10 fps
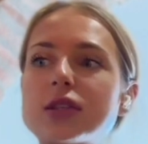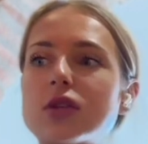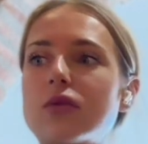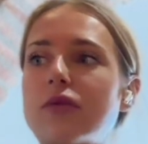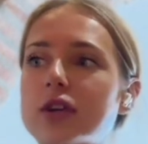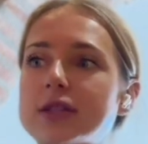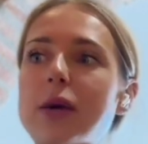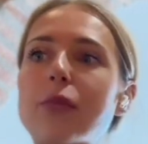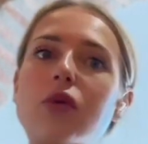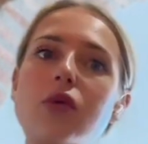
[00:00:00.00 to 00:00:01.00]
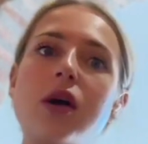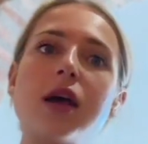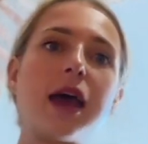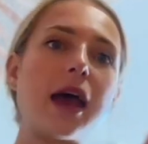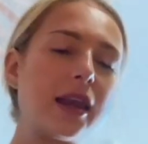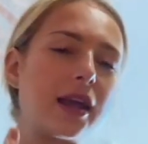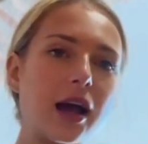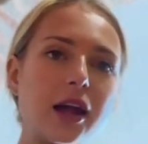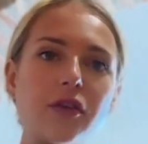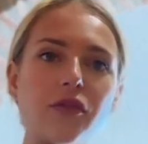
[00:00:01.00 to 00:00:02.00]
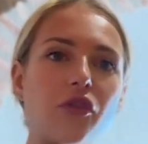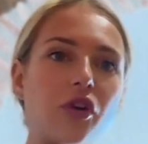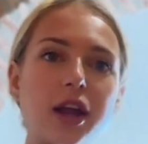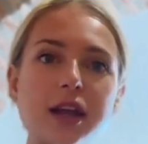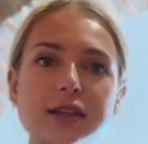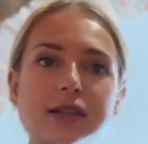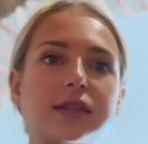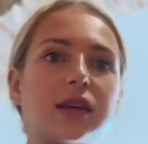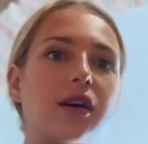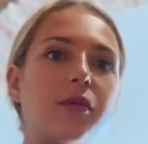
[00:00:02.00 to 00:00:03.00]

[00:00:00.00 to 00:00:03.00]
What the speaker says: So for example, any kind of grains,